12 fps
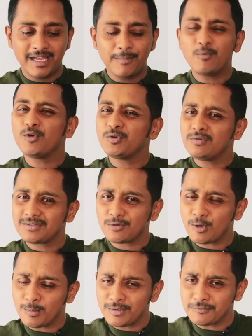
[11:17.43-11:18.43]
M O U is a
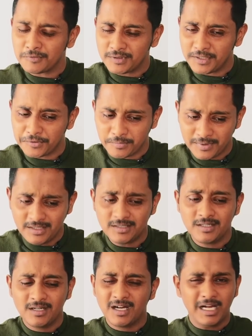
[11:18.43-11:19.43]
common word, I
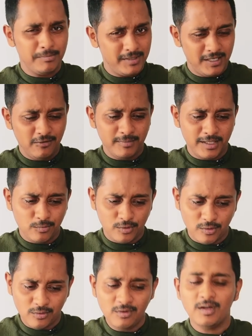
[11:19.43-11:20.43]
repeat. I believe many
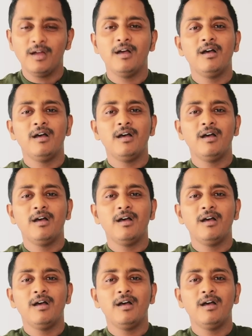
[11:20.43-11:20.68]
would know.